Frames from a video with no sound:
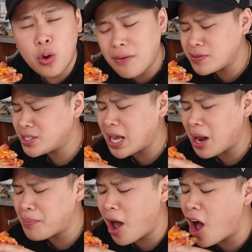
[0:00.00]
Whoever said
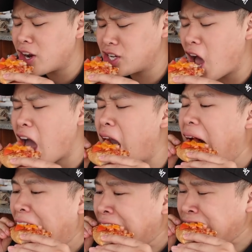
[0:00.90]
I'm not on a
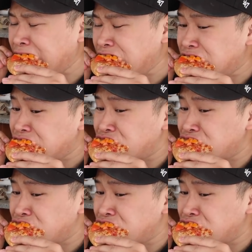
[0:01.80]
diet? Hmm?